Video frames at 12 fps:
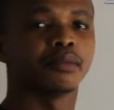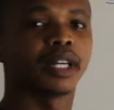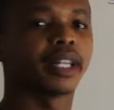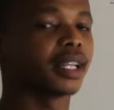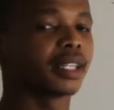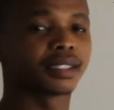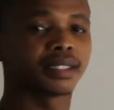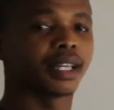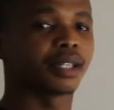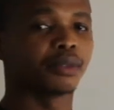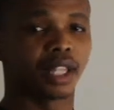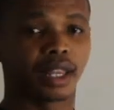But let's
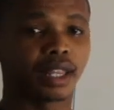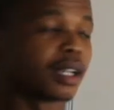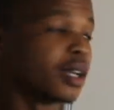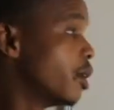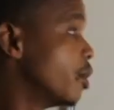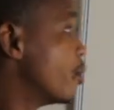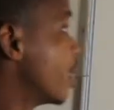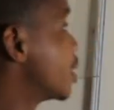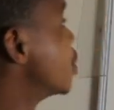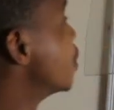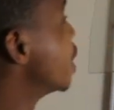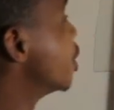start with what
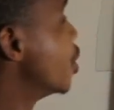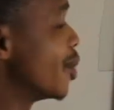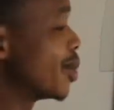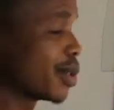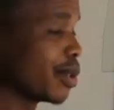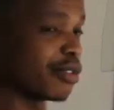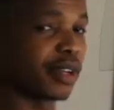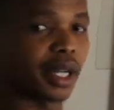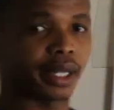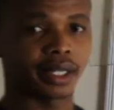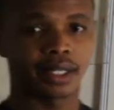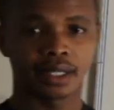do we know so far.